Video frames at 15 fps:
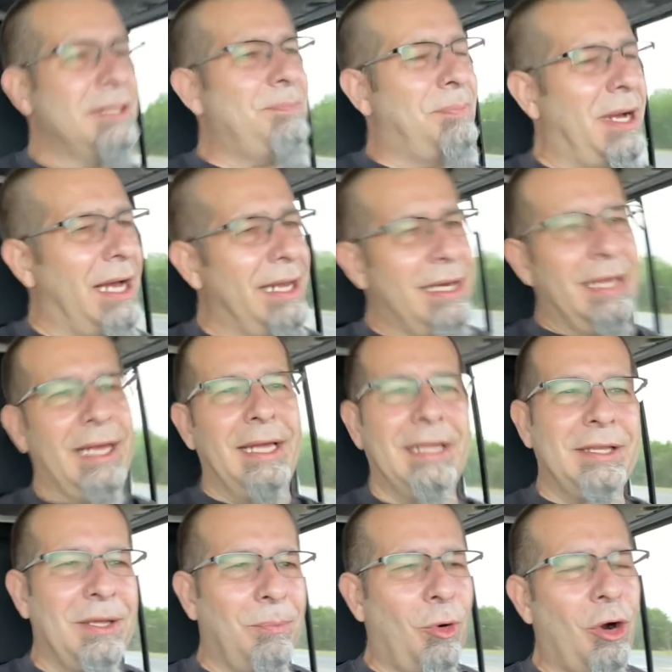But
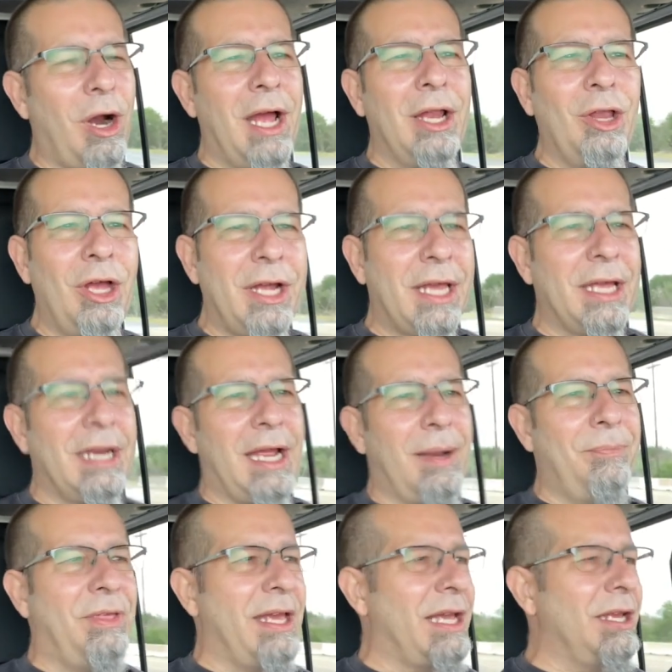the more I look at it,
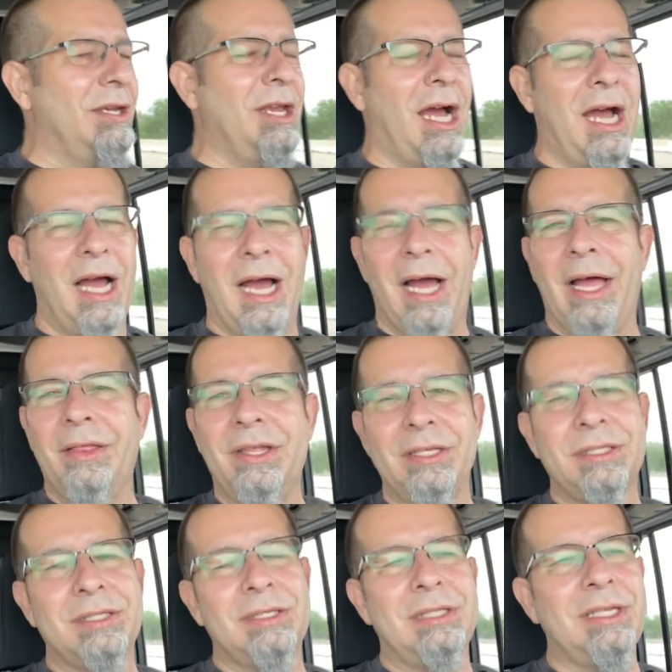I'm thinking, nah,
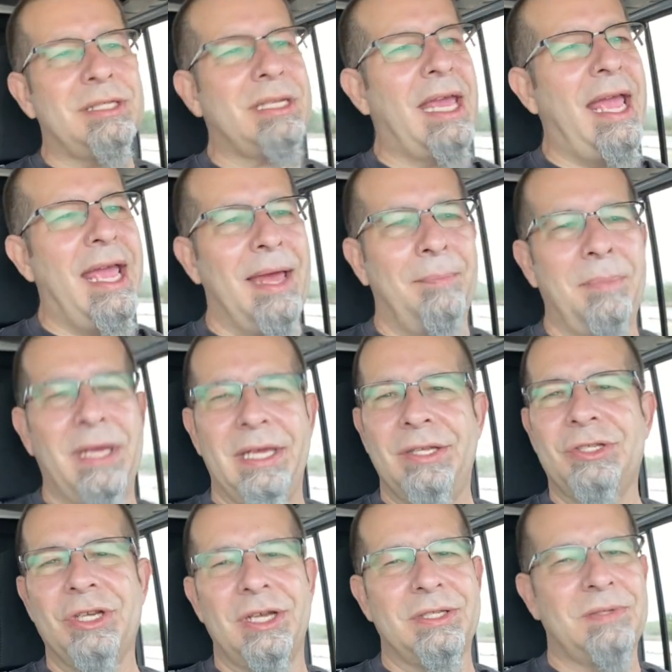this can't be
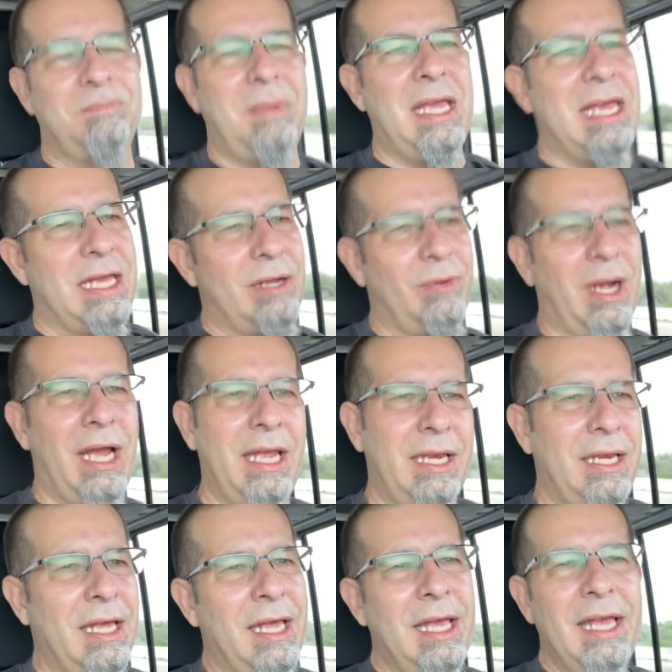just me, right?
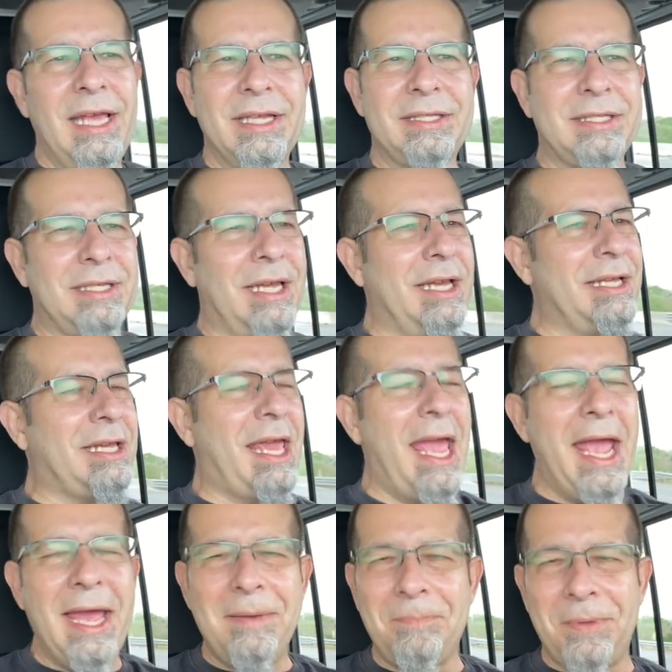It
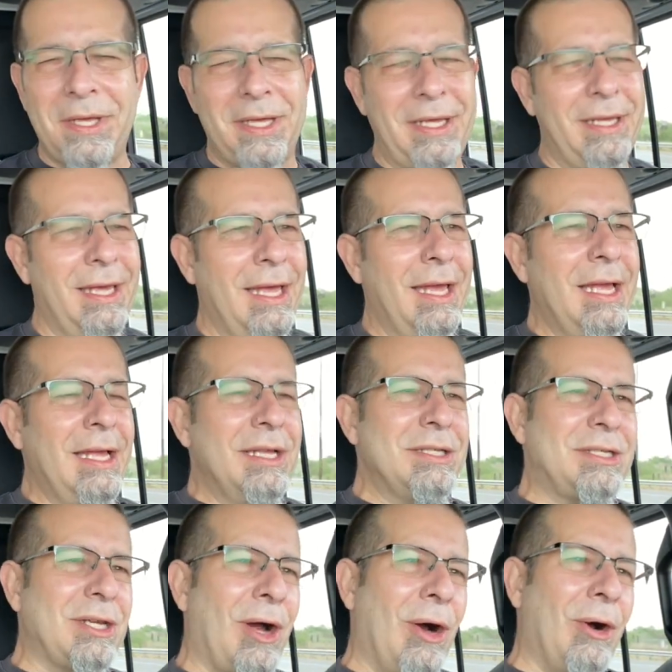can't be.
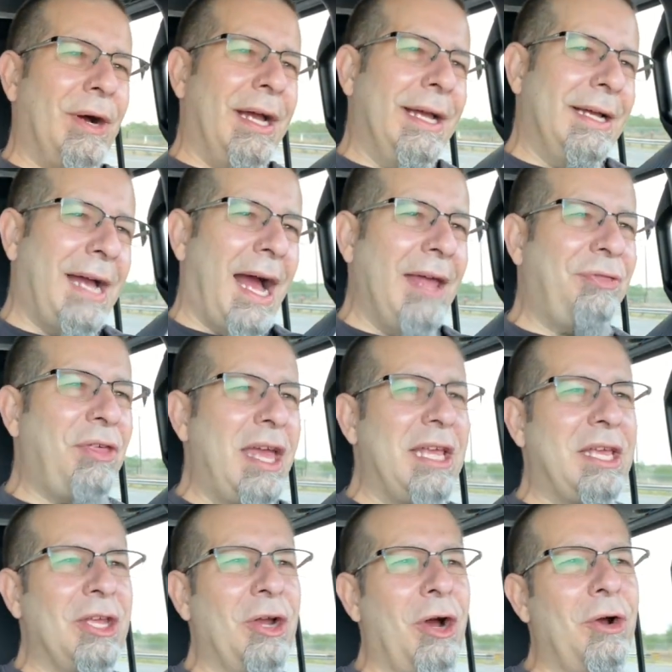So I
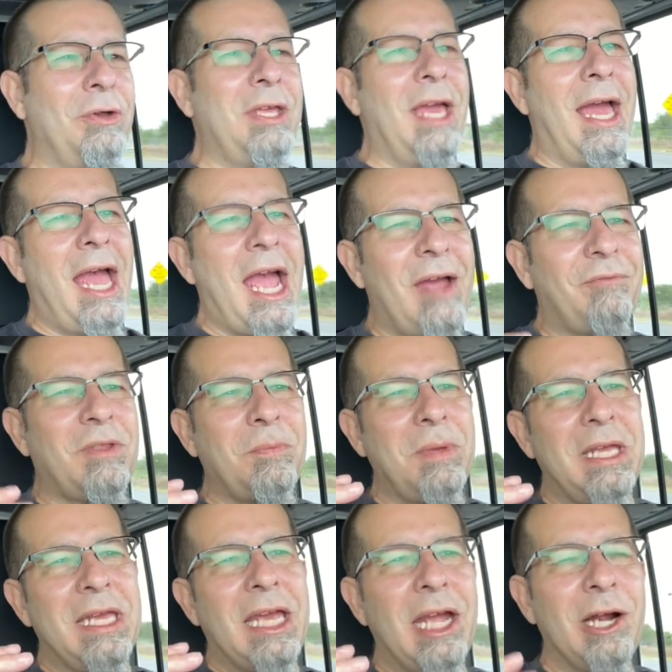think, you know, you have to
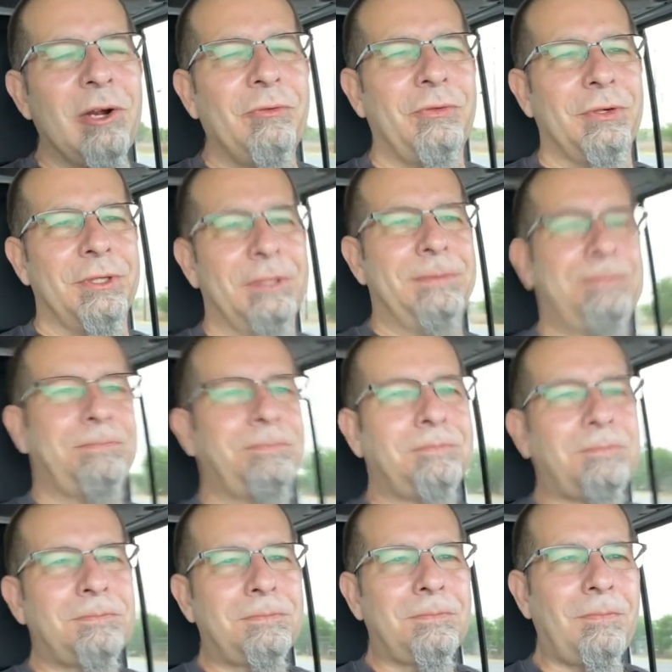be careful
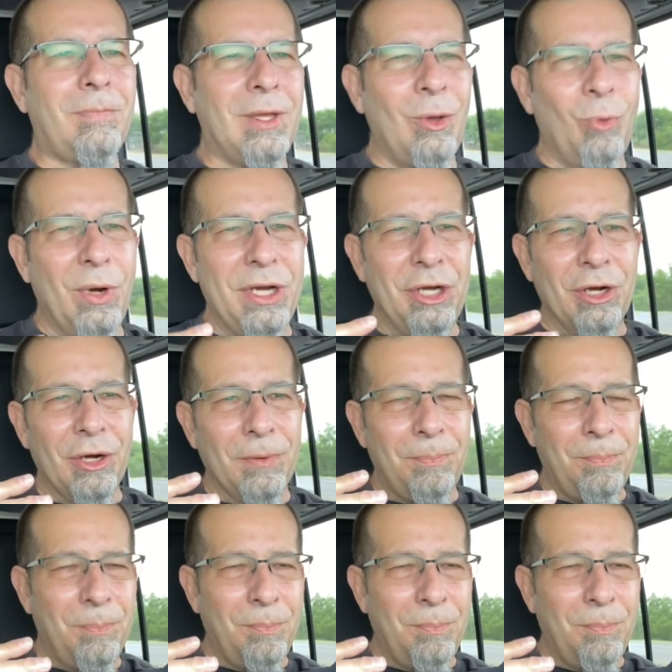when you're